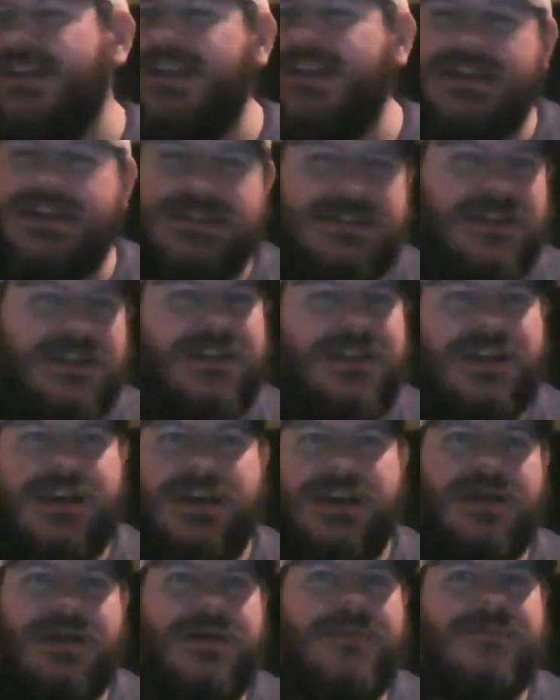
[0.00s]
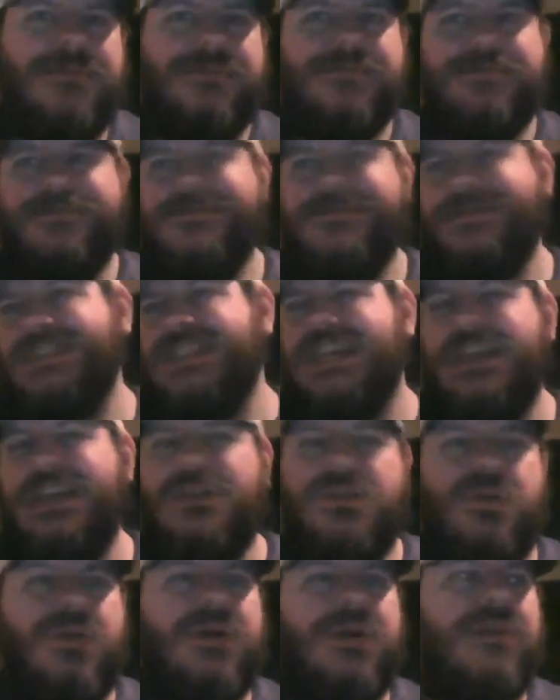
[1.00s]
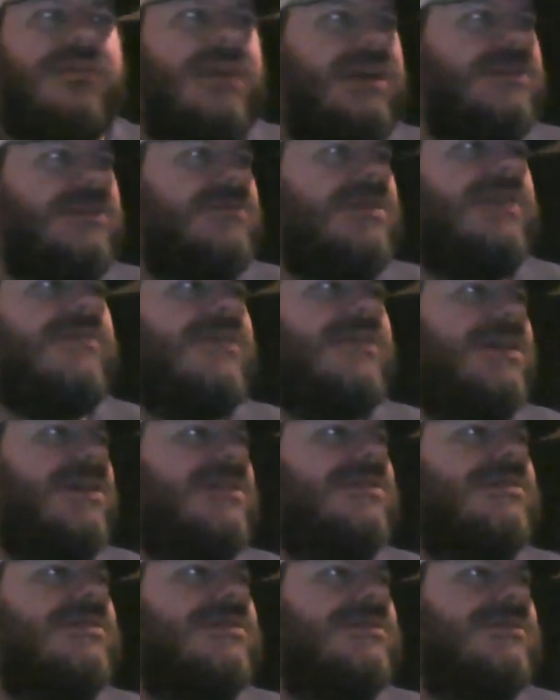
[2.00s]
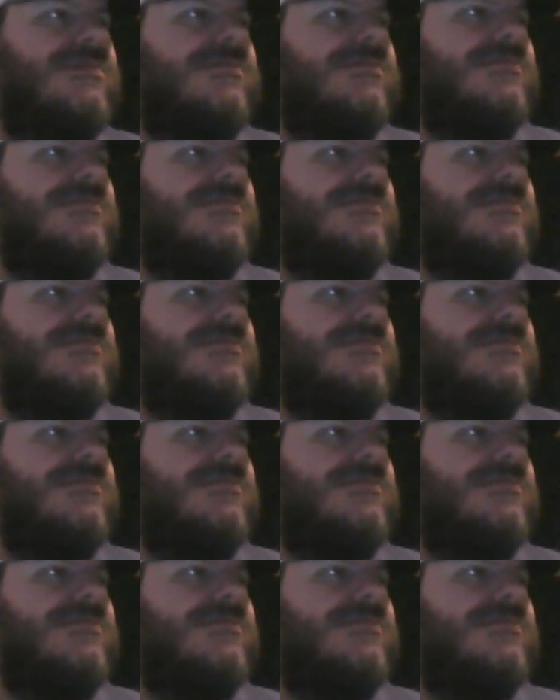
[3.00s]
next Sunday. 10, 12 days, whatever the hell it is.